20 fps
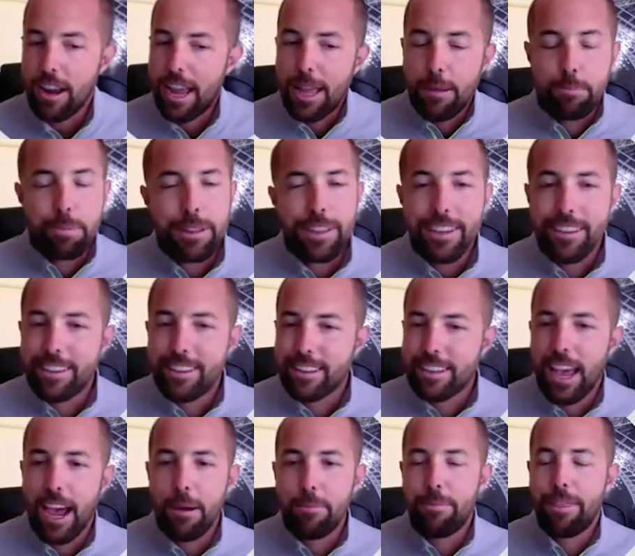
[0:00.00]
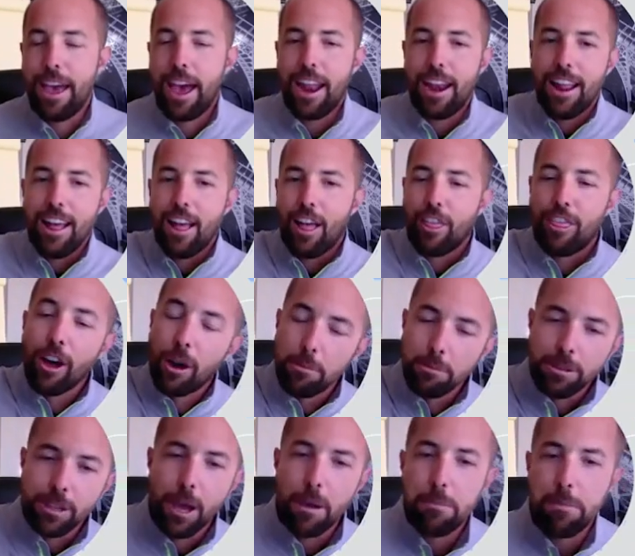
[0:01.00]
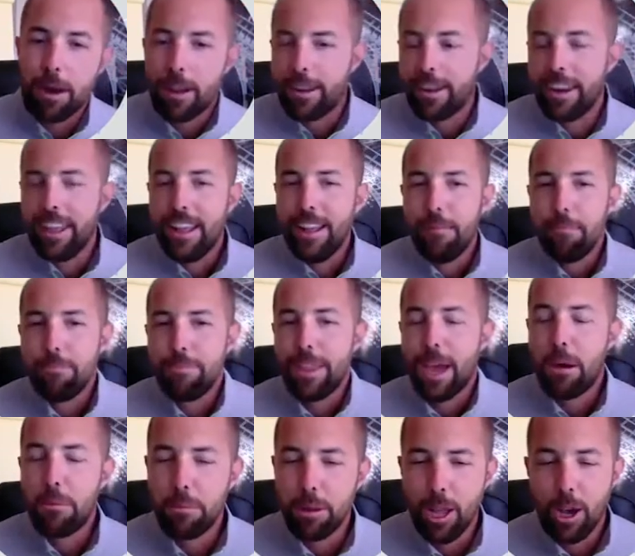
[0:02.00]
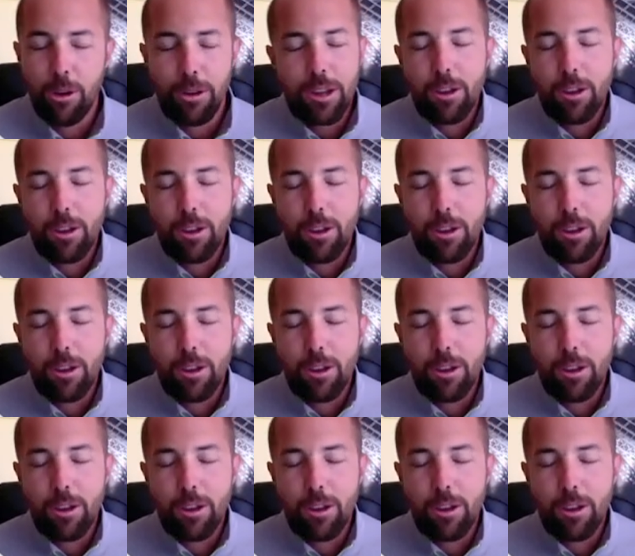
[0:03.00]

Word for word: hey, please tap that thumbs up button down below.